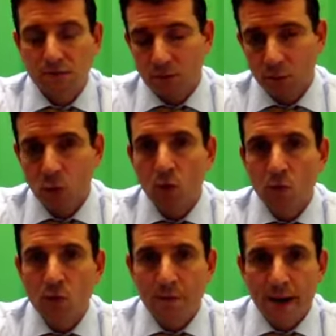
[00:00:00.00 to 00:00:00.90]

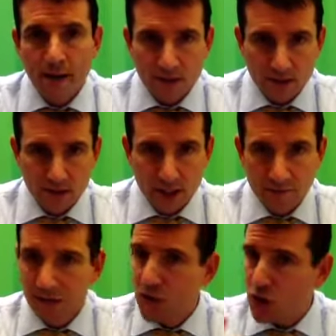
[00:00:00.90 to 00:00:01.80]
will remain a
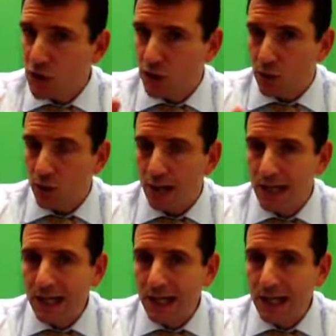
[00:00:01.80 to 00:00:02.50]
slave. And two,